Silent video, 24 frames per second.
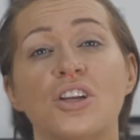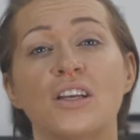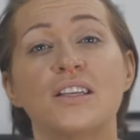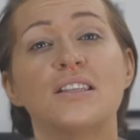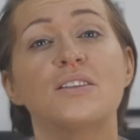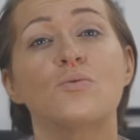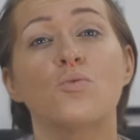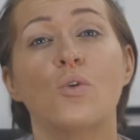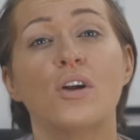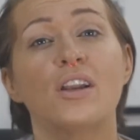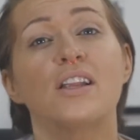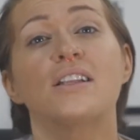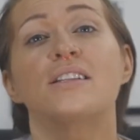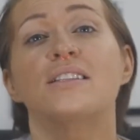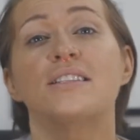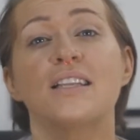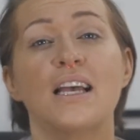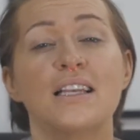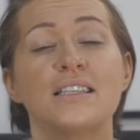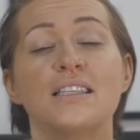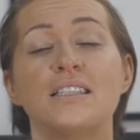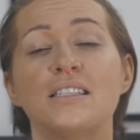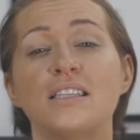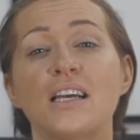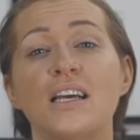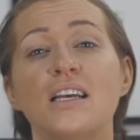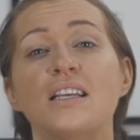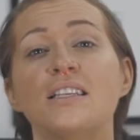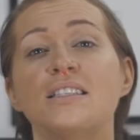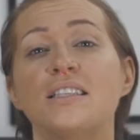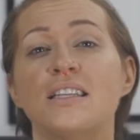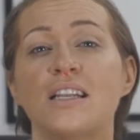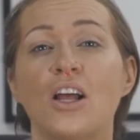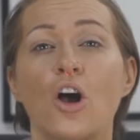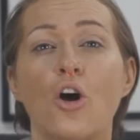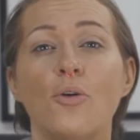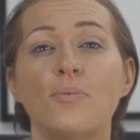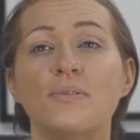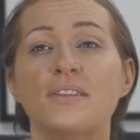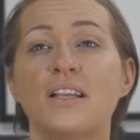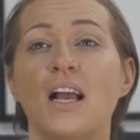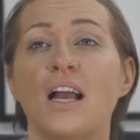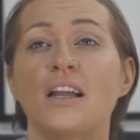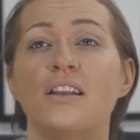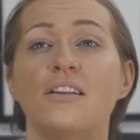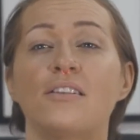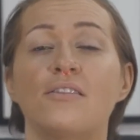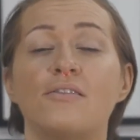just what it says it does. It helps
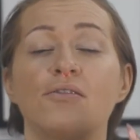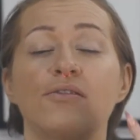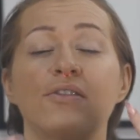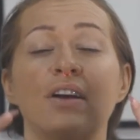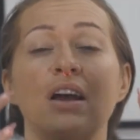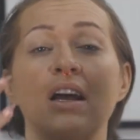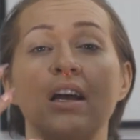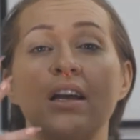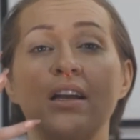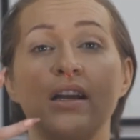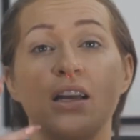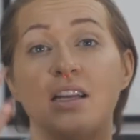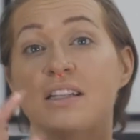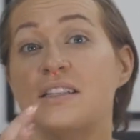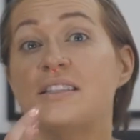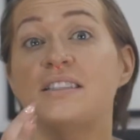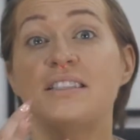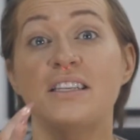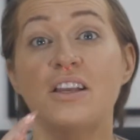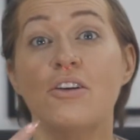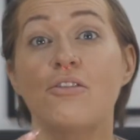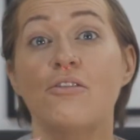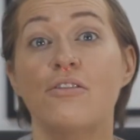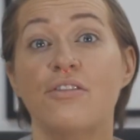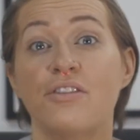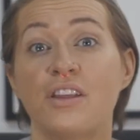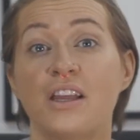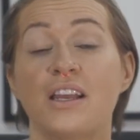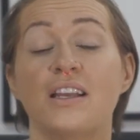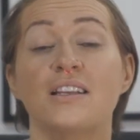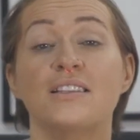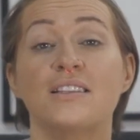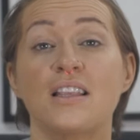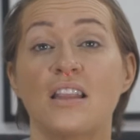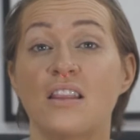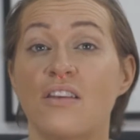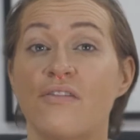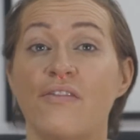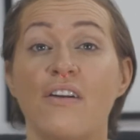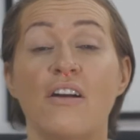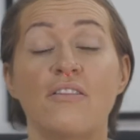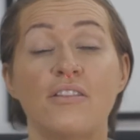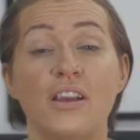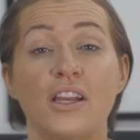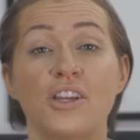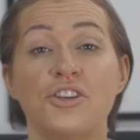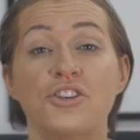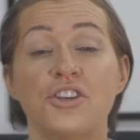kind of conceal things that the
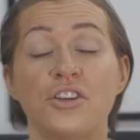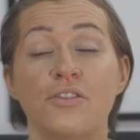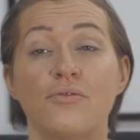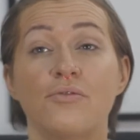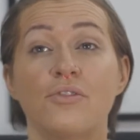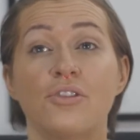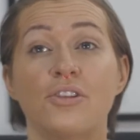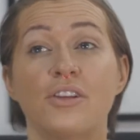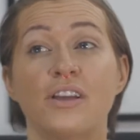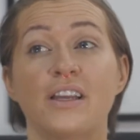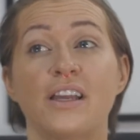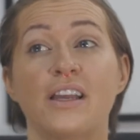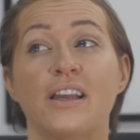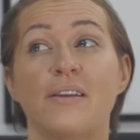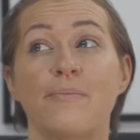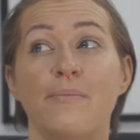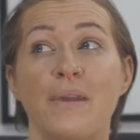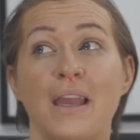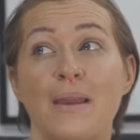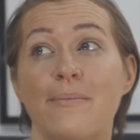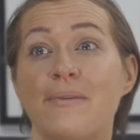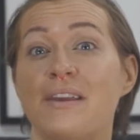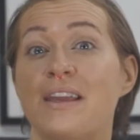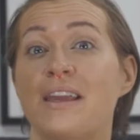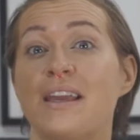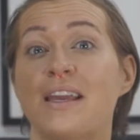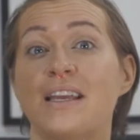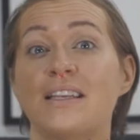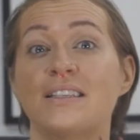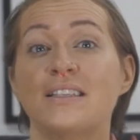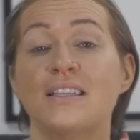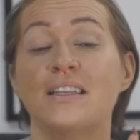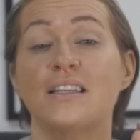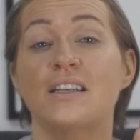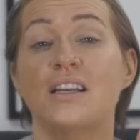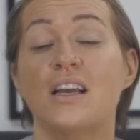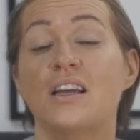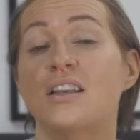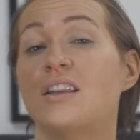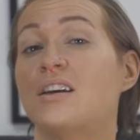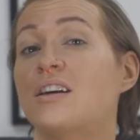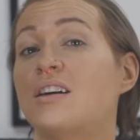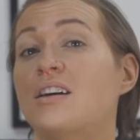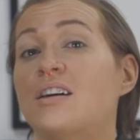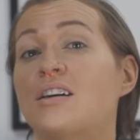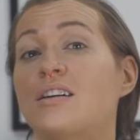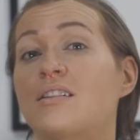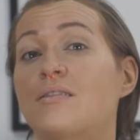foundation really maybe isn't
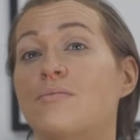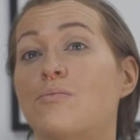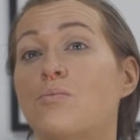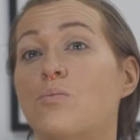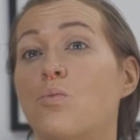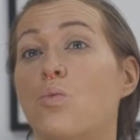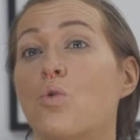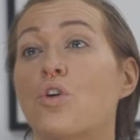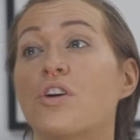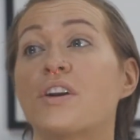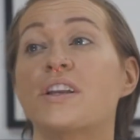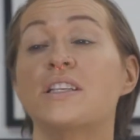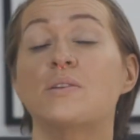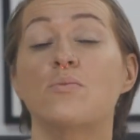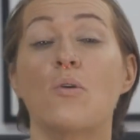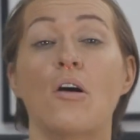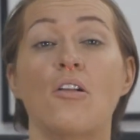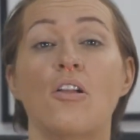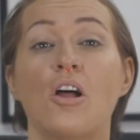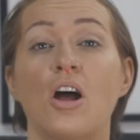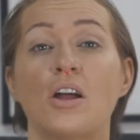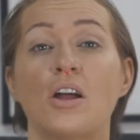gonna work as well